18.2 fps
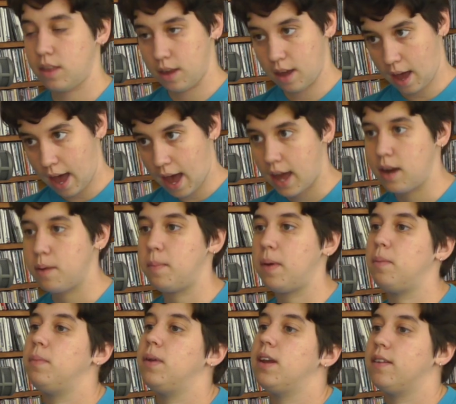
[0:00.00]
The Hyde
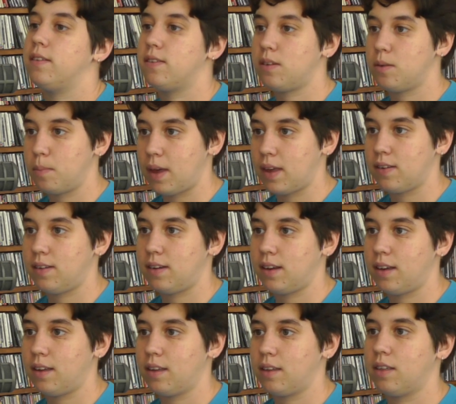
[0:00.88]
Amendment is
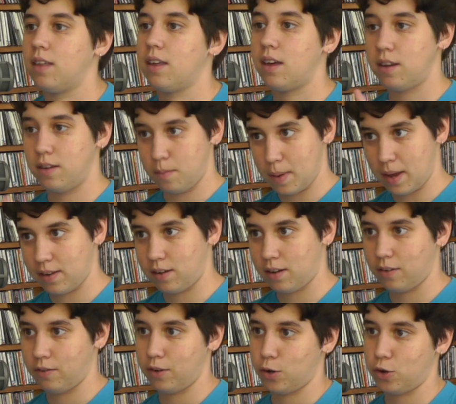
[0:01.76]
domestic, the
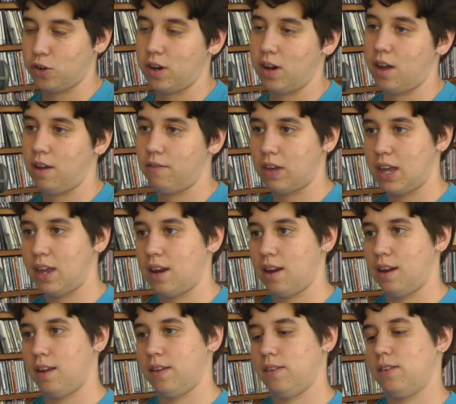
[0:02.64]
domestic version of it,
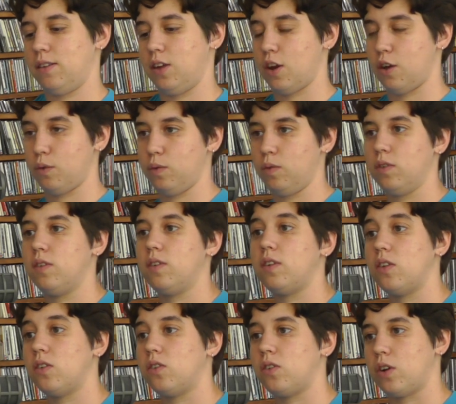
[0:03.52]
and its
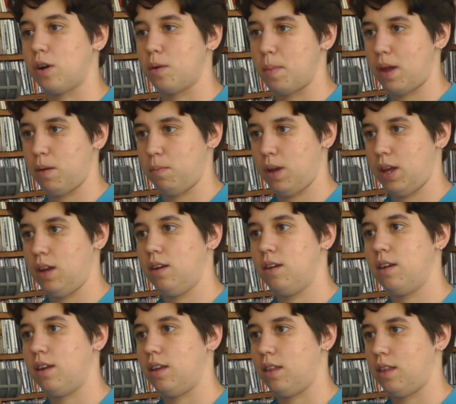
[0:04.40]
sister amendment
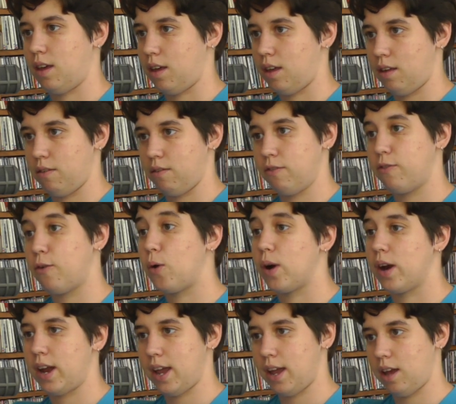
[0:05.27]
in the
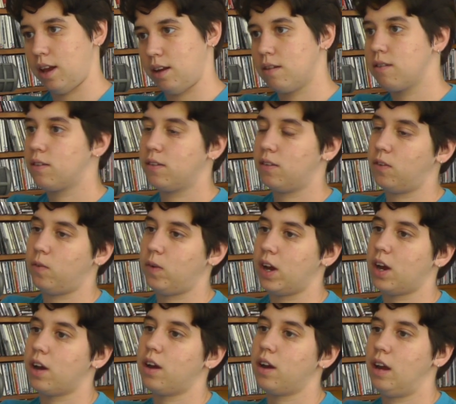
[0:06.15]
foreign aid
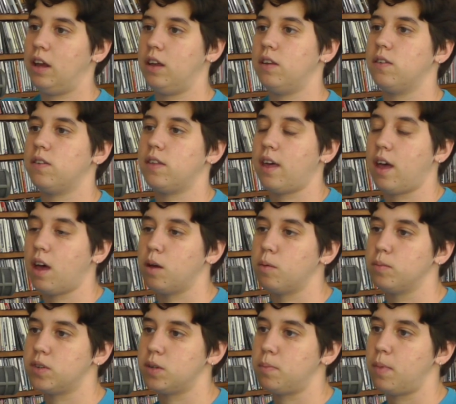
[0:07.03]
sphere is the
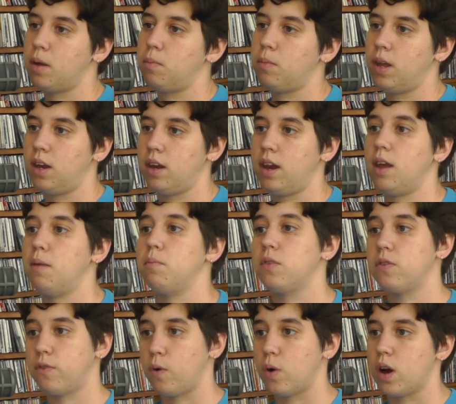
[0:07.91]
Helms Amendment. So
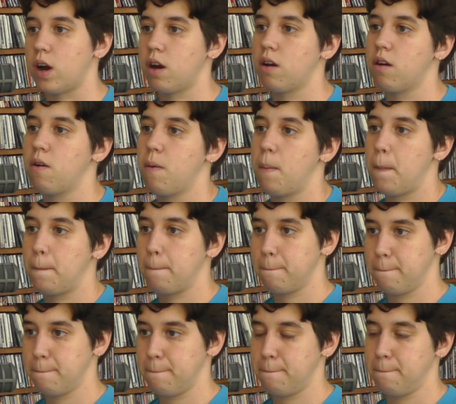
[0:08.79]
the Hyde
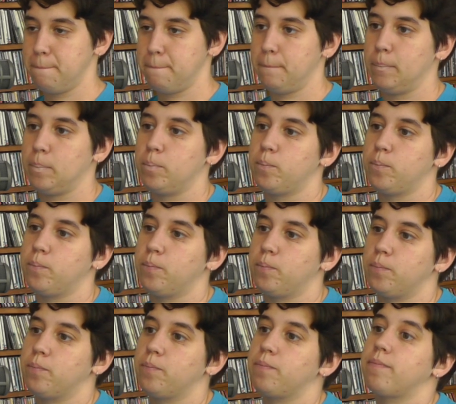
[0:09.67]
Amendment is in
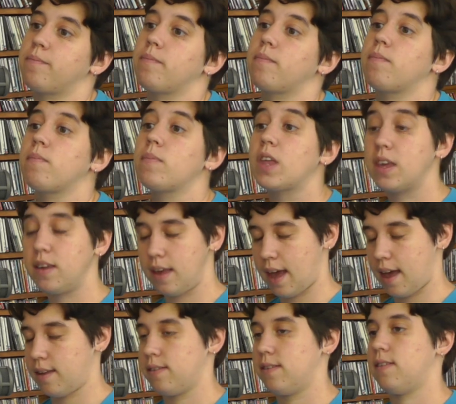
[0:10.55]
force still.
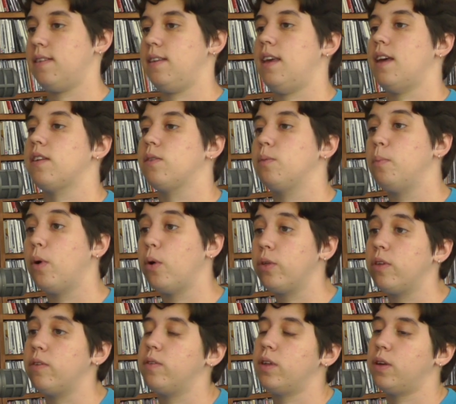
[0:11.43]
Yes,
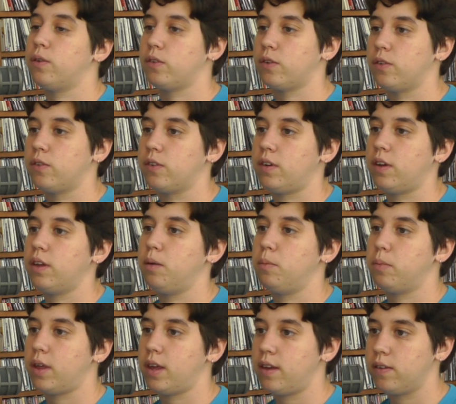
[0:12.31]
both of those are still
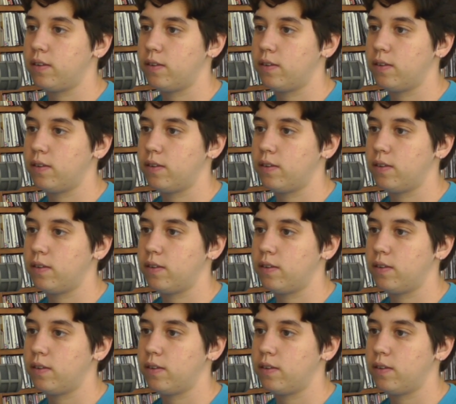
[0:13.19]
in place.